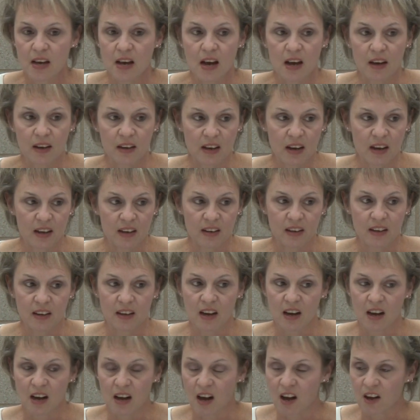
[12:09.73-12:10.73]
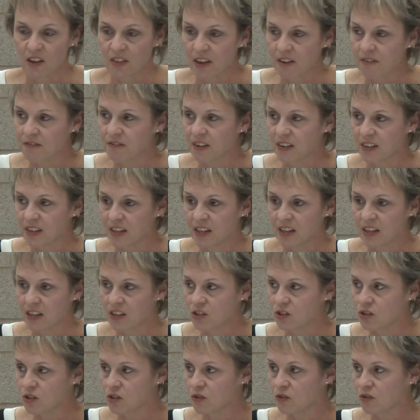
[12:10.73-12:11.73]
again, all that funding
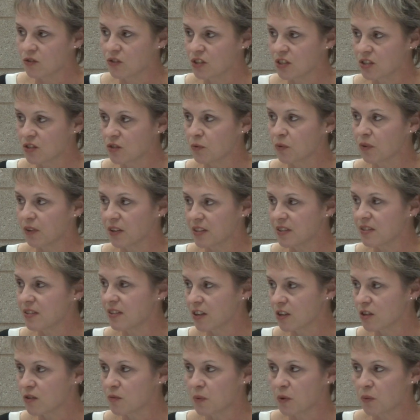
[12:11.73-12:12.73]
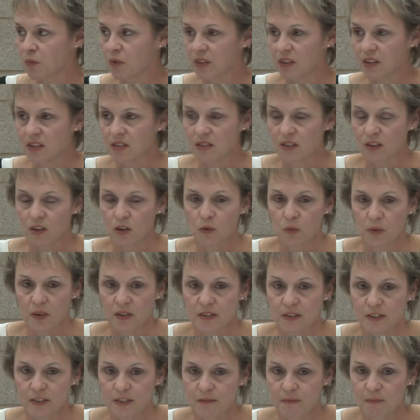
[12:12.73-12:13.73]
issue just really scared me with these little
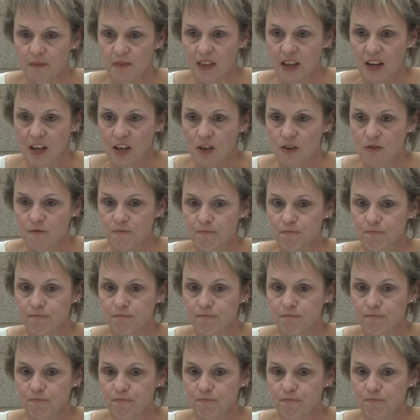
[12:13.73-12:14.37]
ones. Thank you.